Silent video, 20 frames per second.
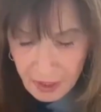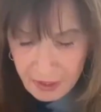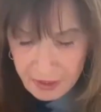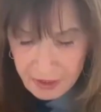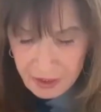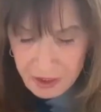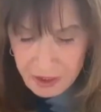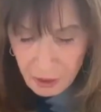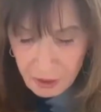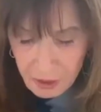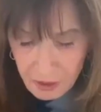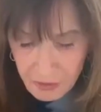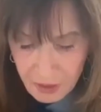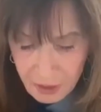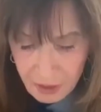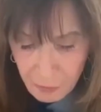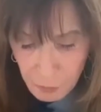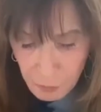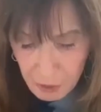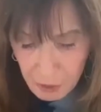then I
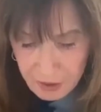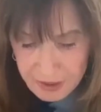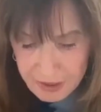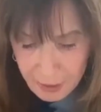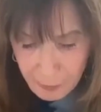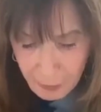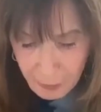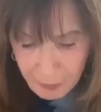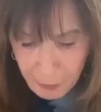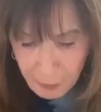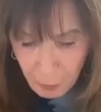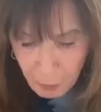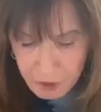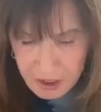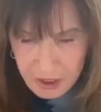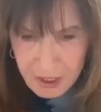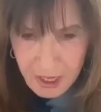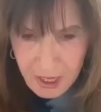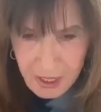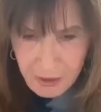decided that I realized that my
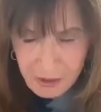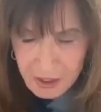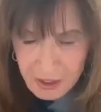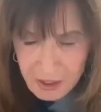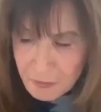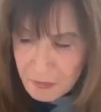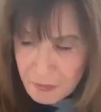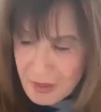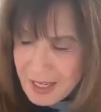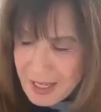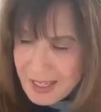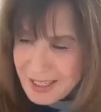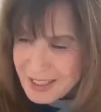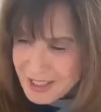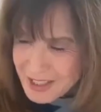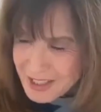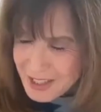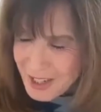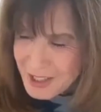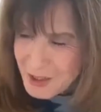personality
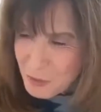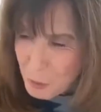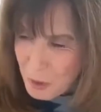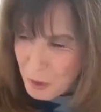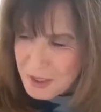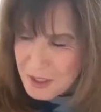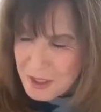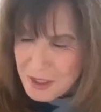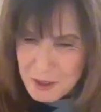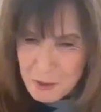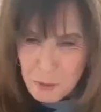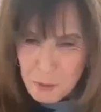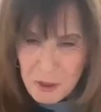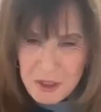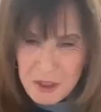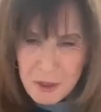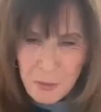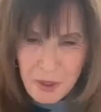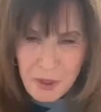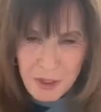just wasn't
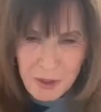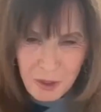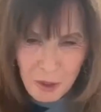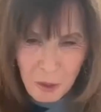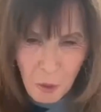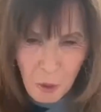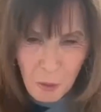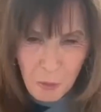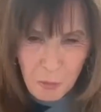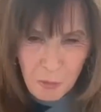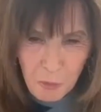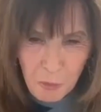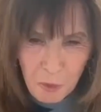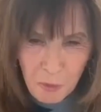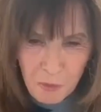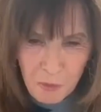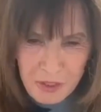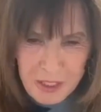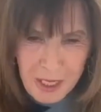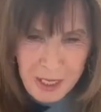suited to be in the corporate
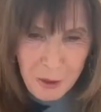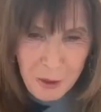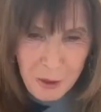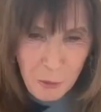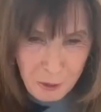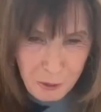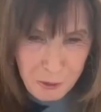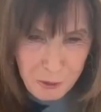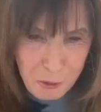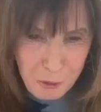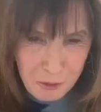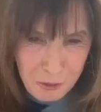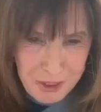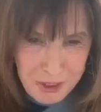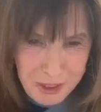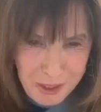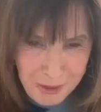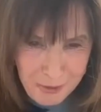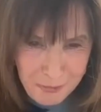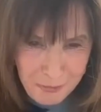world and take orders all
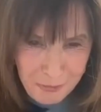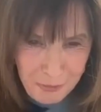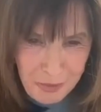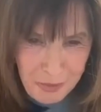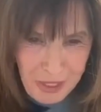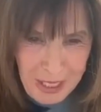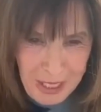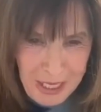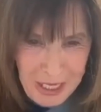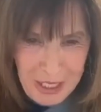the time.